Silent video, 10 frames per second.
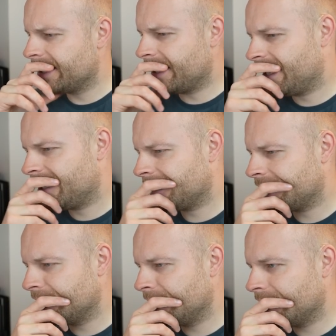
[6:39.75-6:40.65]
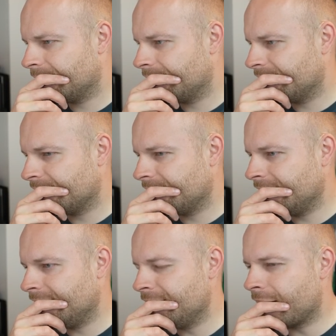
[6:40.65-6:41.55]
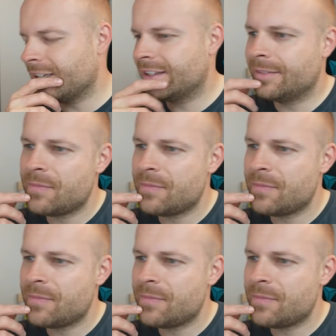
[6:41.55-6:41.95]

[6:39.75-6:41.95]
I,